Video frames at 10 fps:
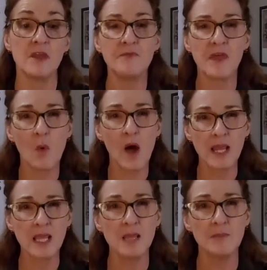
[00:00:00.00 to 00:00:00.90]
if they want to
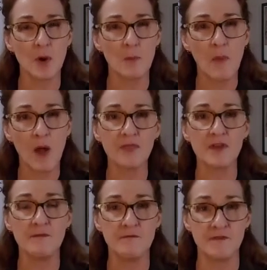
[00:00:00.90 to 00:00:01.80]
keep their
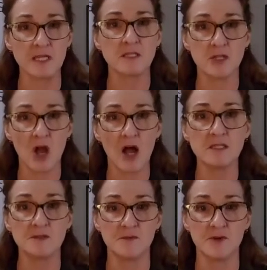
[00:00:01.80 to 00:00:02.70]
monthly fixed
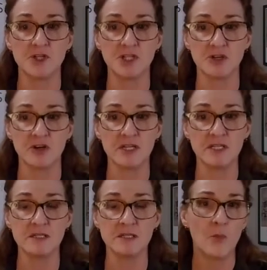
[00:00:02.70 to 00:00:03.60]
cost for
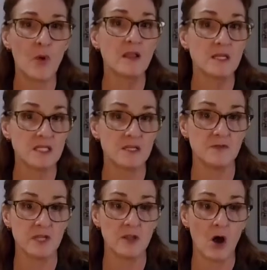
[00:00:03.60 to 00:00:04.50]
insurance
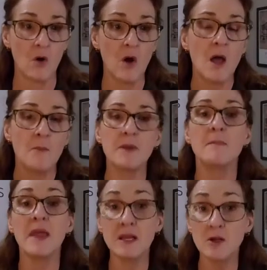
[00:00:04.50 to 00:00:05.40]
relatively low. But
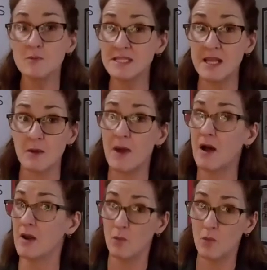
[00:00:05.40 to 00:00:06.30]
make no mistake
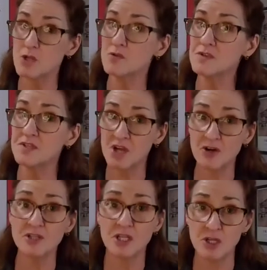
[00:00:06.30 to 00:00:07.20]
about it, when you
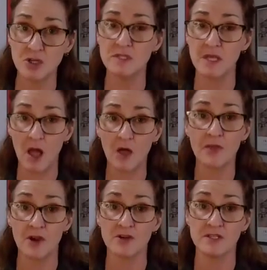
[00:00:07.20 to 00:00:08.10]
start to use the
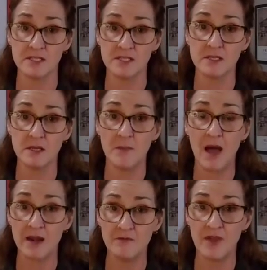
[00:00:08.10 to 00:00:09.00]
healthcare system on
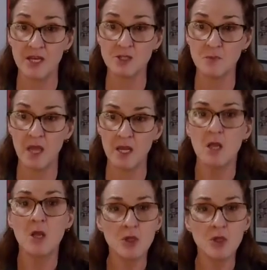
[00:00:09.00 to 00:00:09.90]
an Advantage plan,
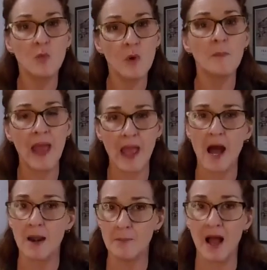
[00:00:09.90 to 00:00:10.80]
you will pay
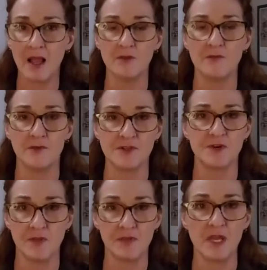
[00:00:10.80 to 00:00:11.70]
out of pocket for
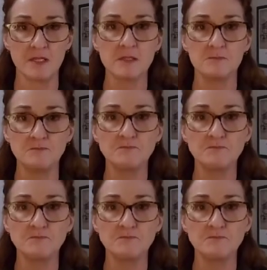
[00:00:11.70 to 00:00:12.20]
certain things.